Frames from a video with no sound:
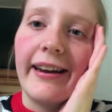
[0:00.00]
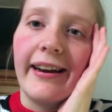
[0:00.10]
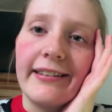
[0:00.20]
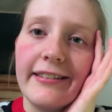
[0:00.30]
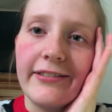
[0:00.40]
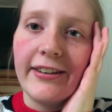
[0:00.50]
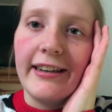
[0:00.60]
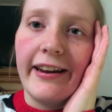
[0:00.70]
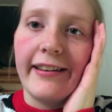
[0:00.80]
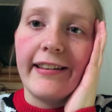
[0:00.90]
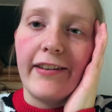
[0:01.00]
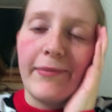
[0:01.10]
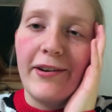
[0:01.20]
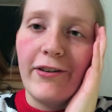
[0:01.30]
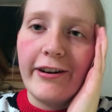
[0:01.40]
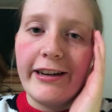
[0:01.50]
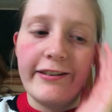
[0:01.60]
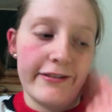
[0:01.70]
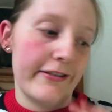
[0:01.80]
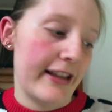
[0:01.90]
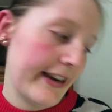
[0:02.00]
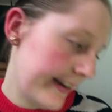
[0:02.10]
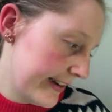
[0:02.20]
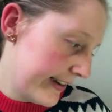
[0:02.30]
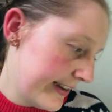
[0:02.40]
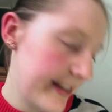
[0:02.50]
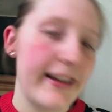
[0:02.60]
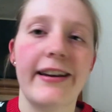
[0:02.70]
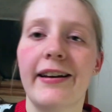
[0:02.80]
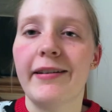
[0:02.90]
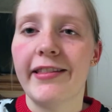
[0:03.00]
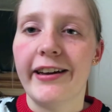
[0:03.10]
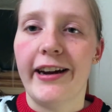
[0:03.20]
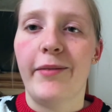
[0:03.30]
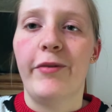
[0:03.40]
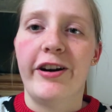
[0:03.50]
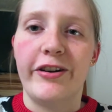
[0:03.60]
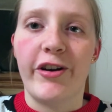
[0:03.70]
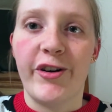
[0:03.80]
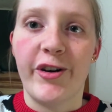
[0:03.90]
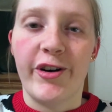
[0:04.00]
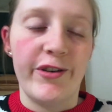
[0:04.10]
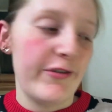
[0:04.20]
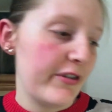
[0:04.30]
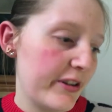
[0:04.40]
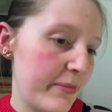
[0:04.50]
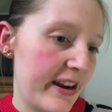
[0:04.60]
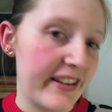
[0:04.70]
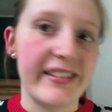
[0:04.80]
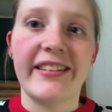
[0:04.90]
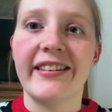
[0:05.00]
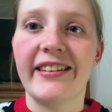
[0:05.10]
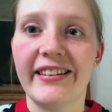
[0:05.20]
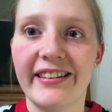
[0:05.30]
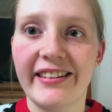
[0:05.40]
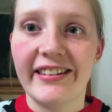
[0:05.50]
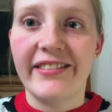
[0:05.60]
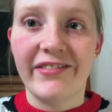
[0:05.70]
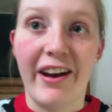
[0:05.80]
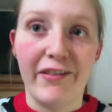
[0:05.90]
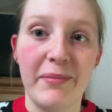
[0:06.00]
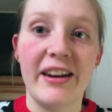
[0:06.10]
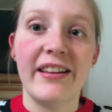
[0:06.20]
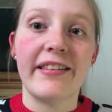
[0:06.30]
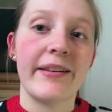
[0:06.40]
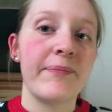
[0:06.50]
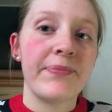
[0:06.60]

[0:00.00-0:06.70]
I just realized I've been talking to like the camera not on for the past 5 minutes.